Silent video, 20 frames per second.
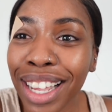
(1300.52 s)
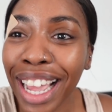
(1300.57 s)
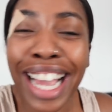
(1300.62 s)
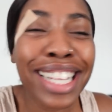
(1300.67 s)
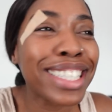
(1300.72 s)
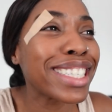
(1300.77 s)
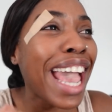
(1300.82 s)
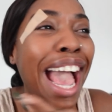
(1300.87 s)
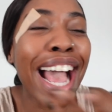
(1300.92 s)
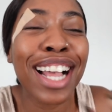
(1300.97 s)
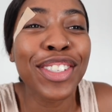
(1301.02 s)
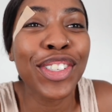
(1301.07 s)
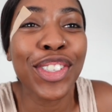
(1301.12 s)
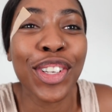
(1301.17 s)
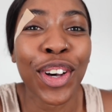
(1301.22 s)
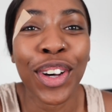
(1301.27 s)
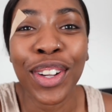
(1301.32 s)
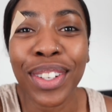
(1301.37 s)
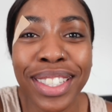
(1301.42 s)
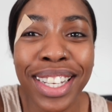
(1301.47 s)
It's
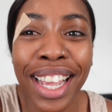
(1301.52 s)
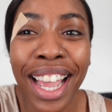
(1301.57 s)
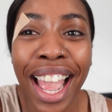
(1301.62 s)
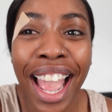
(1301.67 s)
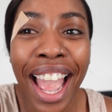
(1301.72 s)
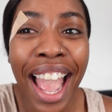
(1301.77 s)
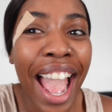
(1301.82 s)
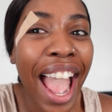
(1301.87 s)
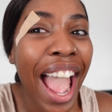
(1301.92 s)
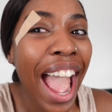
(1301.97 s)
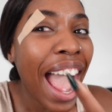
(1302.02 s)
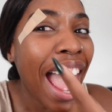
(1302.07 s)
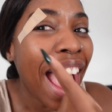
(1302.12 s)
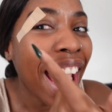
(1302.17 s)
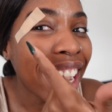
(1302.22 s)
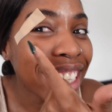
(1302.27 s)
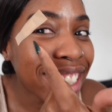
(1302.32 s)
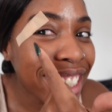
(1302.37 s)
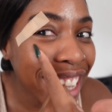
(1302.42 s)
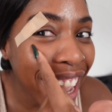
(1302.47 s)
cancelled.
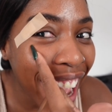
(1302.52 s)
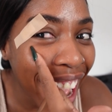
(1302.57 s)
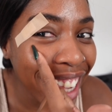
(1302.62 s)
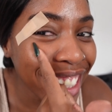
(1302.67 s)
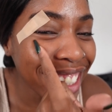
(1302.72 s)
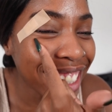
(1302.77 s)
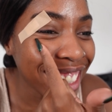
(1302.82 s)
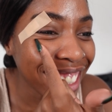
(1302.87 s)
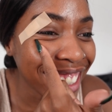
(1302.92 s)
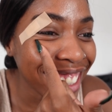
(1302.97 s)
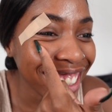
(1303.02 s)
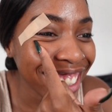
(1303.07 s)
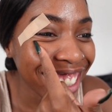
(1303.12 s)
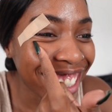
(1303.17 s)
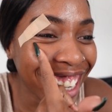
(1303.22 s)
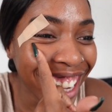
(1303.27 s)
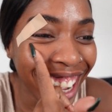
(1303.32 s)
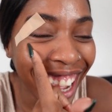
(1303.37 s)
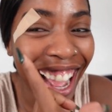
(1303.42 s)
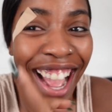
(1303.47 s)
It's cancelled.
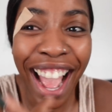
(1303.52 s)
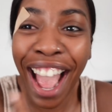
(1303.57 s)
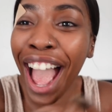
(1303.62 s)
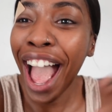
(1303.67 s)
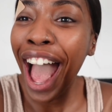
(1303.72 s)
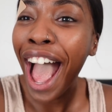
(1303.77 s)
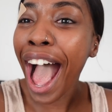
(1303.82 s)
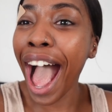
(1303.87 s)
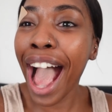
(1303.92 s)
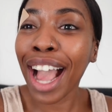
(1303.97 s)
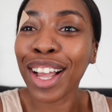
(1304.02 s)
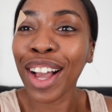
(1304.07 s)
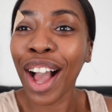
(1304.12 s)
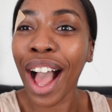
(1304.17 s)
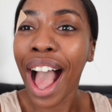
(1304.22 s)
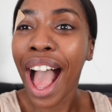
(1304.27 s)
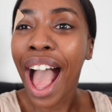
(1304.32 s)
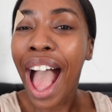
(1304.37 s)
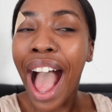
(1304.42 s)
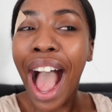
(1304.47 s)

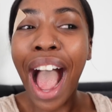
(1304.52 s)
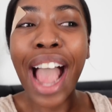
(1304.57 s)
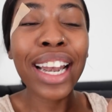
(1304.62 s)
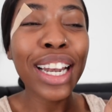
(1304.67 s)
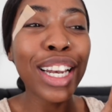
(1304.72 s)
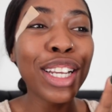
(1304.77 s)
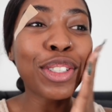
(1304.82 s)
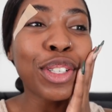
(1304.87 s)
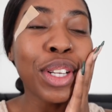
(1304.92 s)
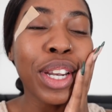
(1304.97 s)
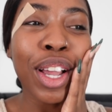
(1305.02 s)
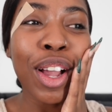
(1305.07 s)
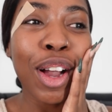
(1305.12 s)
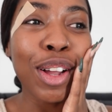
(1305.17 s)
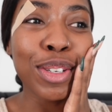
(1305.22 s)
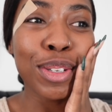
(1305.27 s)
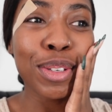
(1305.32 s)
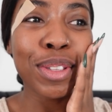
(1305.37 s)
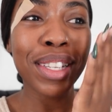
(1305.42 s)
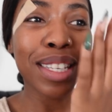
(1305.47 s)
I literally
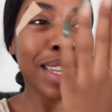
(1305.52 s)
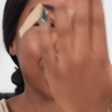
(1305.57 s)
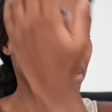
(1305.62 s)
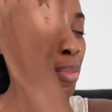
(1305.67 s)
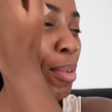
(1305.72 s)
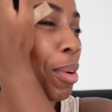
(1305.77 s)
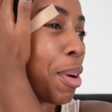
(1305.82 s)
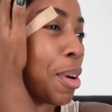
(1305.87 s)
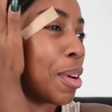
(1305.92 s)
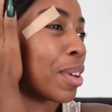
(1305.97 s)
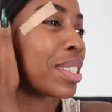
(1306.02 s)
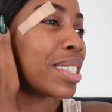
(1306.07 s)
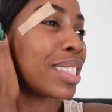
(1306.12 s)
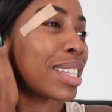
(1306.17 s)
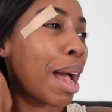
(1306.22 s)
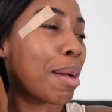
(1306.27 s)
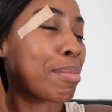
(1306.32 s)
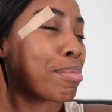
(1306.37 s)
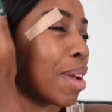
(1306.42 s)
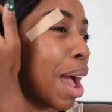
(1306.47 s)
can't do this anymore, Oaks.
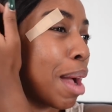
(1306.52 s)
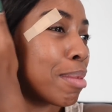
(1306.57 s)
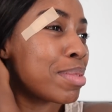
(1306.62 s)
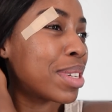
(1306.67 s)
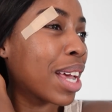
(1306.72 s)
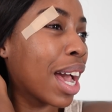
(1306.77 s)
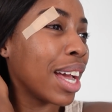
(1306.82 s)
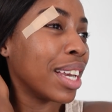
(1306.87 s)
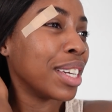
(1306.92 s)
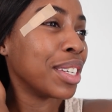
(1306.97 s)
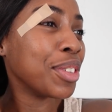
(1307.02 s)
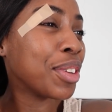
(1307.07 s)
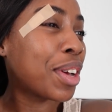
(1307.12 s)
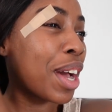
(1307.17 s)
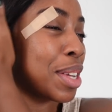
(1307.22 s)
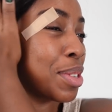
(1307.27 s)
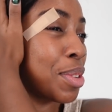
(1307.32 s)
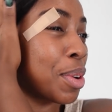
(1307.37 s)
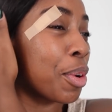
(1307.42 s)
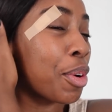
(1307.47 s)
I'm done. You
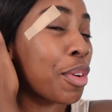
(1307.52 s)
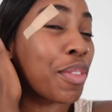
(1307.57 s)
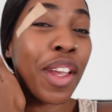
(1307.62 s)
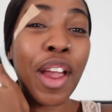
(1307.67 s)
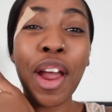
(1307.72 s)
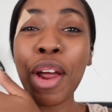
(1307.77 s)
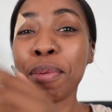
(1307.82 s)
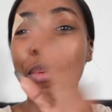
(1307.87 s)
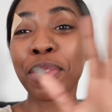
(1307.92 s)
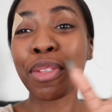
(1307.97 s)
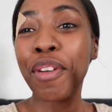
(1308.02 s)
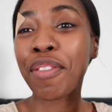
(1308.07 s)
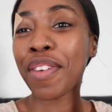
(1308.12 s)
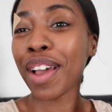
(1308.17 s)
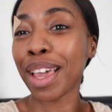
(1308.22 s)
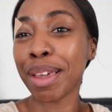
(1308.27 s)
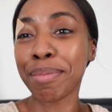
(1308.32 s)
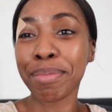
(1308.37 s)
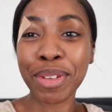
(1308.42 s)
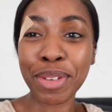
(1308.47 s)
guys will groove. Karen with your
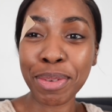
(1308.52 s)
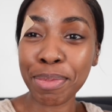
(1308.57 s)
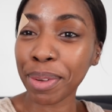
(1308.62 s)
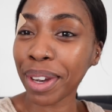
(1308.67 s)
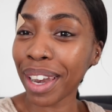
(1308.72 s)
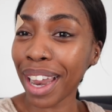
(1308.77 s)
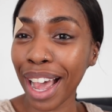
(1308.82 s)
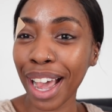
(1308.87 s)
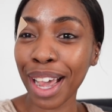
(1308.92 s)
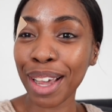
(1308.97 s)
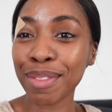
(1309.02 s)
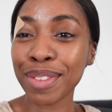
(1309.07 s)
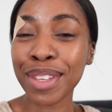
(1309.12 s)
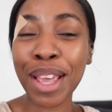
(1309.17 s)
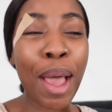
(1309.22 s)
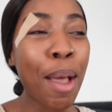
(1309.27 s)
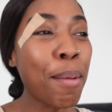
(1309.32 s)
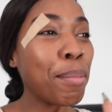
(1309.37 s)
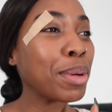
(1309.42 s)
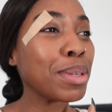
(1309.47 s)
fucking miserable lives.
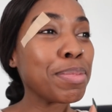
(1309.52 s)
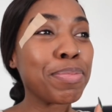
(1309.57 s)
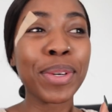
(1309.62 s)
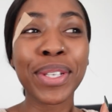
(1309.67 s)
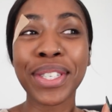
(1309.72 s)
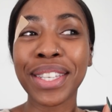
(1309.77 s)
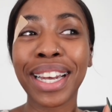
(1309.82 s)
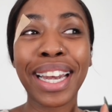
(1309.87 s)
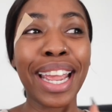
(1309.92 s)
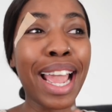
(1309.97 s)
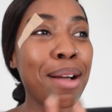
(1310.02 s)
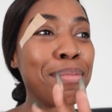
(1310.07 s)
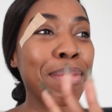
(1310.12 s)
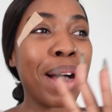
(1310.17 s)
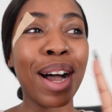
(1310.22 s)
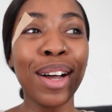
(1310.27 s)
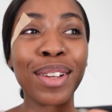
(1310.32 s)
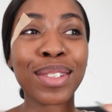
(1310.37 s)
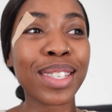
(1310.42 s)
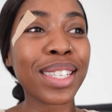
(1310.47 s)
But personally, I'm
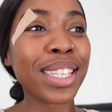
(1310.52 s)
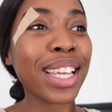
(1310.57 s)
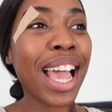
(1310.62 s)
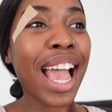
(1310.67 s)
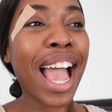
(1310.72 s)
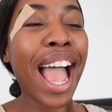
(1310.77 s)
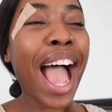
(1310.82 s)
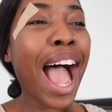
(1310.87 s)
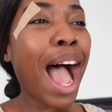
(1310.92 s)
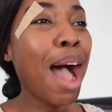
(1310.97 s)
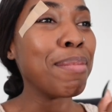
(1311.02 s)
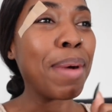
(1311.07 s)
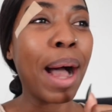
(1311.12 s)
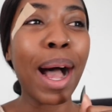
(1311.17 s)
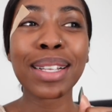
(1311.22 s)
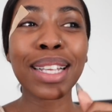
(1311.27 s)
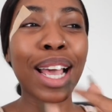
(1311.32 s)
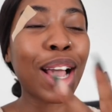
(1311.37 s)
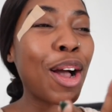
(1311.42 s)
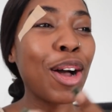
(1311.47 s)
out.
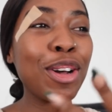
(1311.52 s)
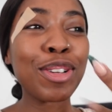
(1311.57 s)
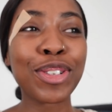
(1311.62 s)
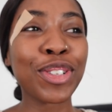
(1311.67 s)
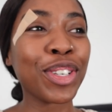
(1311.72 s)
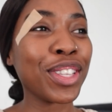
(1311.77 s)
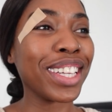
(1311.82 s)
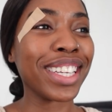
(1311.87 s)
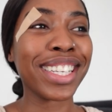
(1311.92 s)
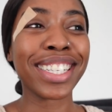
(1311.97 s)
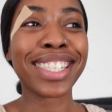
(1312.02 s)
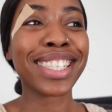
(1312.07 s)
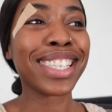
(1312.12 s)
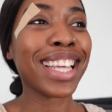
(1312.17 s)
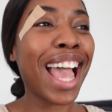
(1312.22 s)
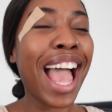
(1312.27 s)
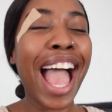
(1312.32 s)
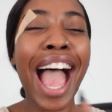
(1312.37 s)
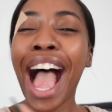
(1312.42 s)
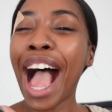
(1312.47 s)
I can't do this.
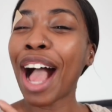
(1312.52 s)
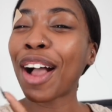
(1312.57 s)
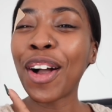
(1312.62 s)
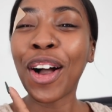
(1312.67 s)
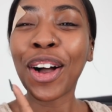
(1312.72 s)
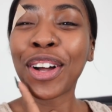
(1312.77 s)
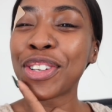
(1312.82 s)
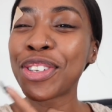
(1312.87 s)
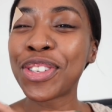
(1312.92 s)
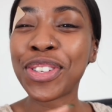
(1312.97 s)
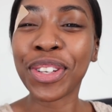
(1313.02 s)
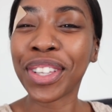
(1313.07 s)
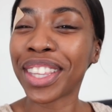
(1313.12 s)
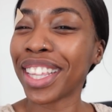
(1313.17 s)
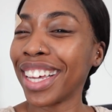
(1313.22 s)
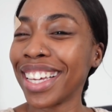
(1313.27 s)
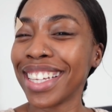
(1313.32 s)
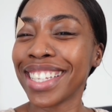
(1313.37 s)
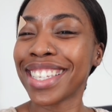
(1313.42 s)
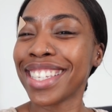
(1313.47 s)

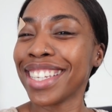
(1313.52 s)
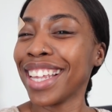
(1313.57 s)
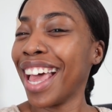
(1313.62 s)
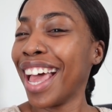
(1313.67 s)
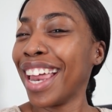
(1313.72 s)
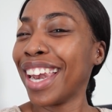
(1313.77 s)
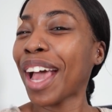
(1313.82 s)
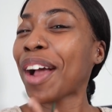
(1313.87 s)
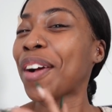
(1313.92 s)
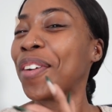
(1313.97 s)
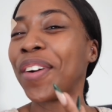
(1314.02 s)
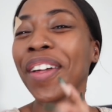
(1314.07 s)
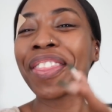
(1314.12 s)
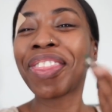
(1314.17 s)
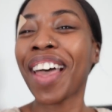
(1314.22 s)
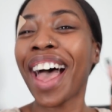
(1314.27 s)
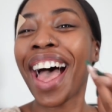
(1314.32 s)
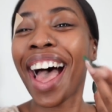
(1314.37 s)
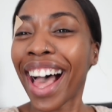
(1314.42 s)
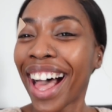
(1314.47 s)
Like, what
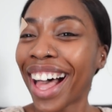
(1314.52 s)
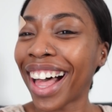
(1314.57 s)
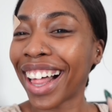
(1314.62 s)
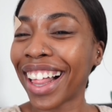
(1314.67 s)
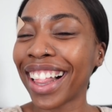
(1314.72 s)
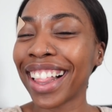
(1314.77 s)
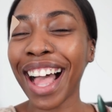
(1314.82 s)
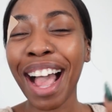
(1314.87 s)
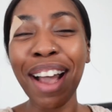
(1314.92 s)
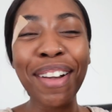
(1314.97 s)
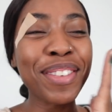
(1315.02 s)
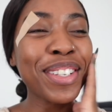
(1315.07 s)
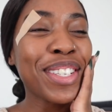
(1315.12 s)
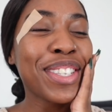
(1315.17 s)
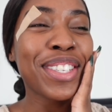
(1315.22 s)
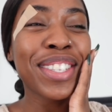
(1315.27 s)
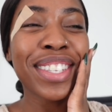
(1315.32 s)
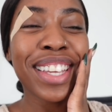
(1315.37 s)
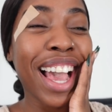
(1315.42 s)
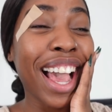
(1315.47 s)
the hell?
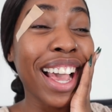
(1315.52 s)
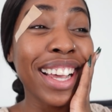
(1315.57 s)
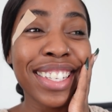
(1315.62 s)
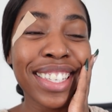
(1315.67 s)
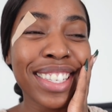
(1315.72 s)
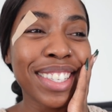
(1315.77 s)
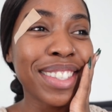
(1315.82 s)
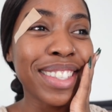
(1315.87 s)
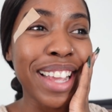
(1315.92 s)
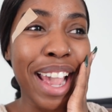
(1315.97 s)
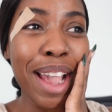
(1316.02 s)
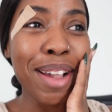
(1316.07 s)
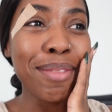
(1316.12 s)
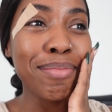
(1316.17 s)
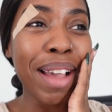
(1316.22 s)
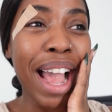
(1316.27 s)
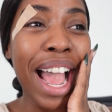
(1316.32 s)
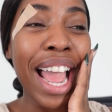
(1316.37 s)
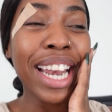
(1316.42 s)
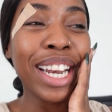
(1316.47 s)

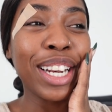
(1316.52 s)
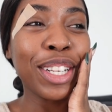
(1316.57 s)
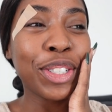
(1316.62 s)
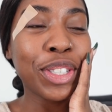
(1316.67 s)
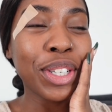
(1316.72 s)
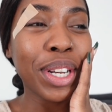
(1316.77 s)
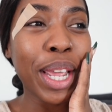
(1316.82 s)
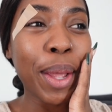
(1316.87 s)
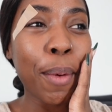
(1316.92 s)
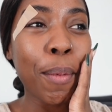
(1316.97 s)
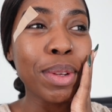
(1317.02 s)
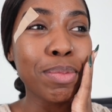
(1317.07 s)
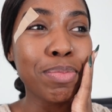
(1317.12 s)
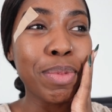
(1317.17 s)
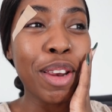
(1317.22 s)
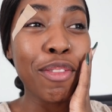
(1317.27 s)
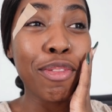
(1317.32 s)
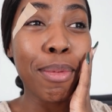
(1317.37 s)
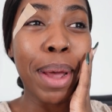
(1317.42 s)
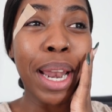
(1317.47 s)
I literally was
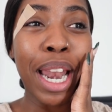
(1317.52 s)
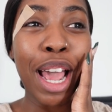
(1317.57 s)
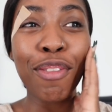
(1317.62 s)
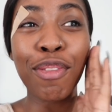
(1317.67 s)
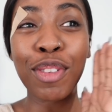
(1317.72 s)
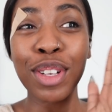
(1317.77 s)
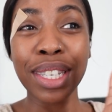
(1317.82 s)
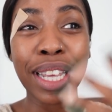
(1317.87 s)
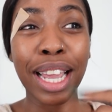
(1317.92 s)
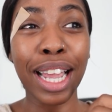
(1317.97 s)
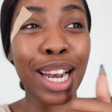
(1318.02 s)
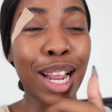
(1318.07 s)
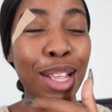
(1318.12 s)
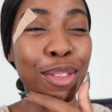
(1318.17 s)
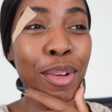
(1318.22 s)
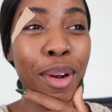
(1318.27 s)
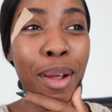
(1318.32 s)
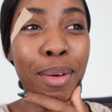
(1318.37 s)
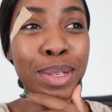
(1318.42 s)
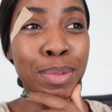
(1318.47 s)
blind for my life. For a second, I
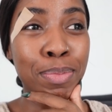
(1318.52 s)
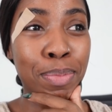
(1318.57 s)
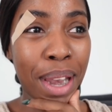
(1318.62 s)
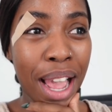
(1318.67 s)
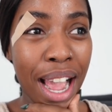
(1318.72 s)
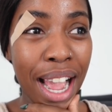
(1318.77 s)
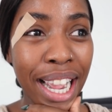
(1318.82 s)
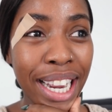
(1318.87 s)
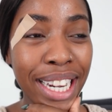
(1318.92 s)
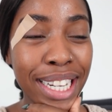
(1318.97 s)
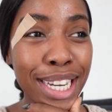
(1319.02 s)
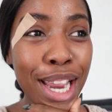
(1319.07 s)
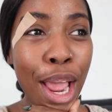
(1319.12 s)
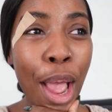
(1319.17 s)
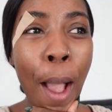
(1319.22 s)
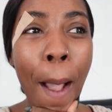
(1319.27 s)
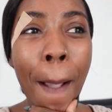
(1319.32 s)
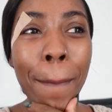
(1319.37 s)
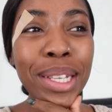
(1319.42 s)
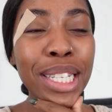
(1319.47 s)
thought I was blind
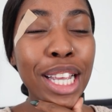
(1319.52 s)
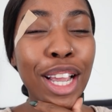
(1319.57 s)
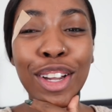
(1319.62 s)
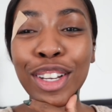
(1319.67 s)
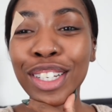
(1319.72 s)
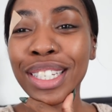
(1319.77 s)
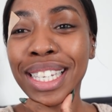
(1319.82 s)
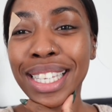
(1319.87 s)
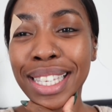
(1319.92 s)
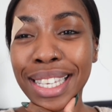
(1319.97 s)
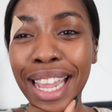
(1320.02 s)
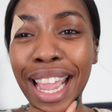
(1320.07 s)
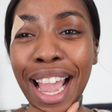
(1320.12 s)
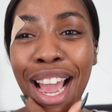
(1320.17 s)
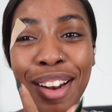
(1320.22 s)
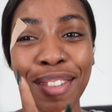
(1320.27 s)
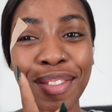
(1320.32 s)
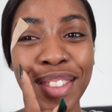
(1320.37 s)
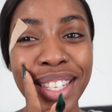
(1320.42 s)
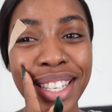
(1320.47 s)
because I couldn't see
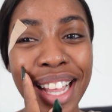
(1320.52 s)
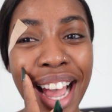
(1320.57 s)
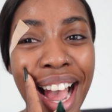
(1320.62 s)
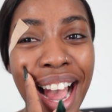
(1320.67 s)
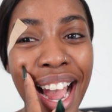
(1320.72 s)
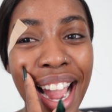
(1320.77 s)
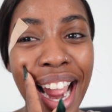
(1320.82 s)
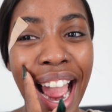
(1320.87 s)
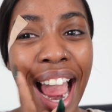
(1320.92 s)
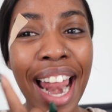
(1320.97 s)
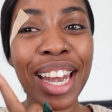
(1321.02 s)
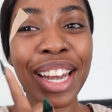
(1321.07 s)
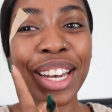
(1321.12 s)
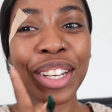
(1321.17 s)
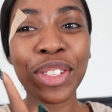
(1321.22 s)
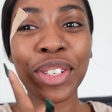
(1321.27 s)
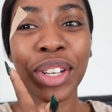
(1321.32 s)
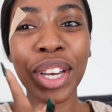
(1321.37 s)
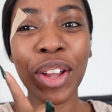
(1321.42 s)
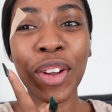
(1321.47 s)
out of this eye. I
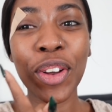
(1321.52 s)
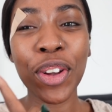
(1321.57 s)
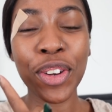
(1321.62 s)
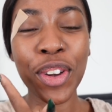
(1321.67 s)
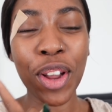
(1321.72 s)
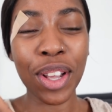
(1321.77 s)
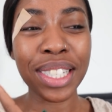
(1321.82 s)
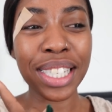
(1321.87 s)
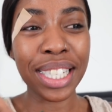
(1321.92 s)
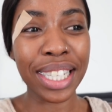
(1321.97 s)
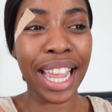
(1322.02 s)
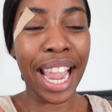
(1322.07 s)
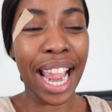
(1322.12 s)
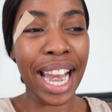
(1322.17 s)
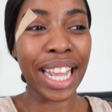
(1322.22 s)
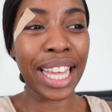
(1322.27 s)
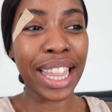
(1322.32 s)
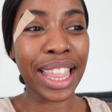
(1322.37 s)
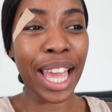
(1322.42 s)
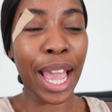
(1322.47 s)
literally could not see
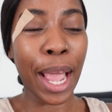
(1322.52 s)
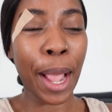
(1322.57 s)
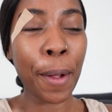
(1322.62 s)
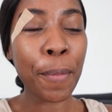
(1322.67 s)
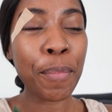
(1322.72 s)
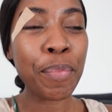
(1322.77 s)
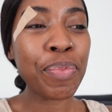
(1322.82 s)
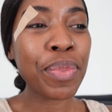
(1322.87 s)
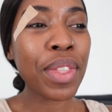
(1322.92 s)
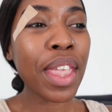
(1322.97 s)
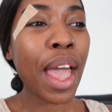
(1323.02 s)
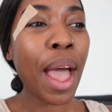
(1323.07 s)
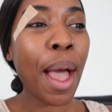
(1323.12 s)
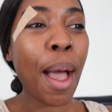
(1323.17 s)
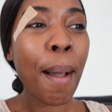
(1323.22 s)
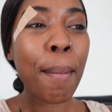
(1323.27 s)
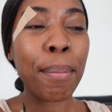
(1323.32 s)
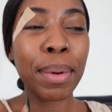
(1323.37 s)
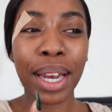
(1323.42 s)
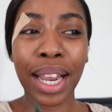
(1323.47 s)
anything.
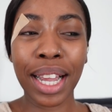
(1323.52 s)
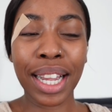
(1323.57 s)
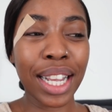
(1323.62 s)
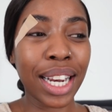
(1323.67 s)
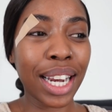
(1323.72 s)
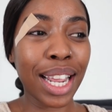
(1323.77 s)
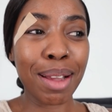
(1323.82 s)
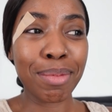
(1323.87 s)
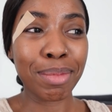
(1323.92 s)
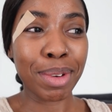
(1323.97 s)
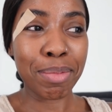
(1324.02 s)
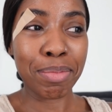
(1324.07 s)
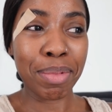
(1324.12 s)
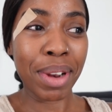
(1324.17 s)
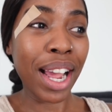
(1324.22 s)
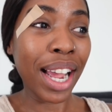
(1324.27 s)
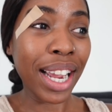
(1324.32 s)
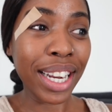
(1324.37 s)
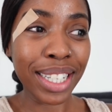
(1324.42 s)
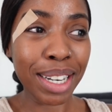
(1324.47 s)
But luckily, I'm not
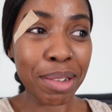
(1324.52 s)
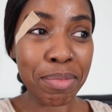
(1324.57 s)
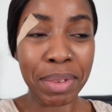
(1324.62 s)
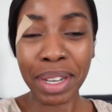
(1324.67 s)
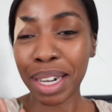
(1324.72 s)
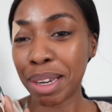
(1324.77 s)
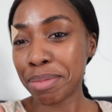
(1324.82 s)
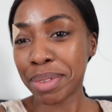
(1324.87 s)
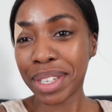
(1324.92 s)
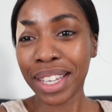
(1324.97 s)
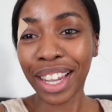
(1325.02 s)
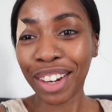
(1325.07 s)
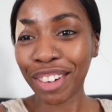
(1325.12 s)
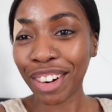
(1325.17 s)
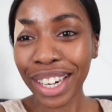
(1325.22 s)
blind. I mean, I'm seeing